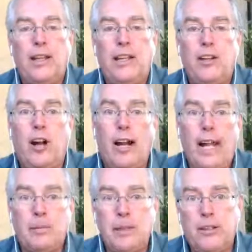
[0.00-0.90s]
and you're not
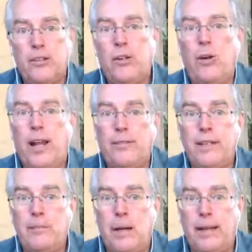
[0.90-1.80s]
happy because you don't have
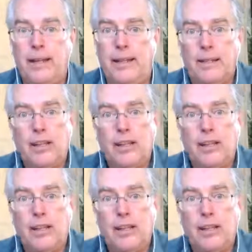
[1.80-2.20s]
any money,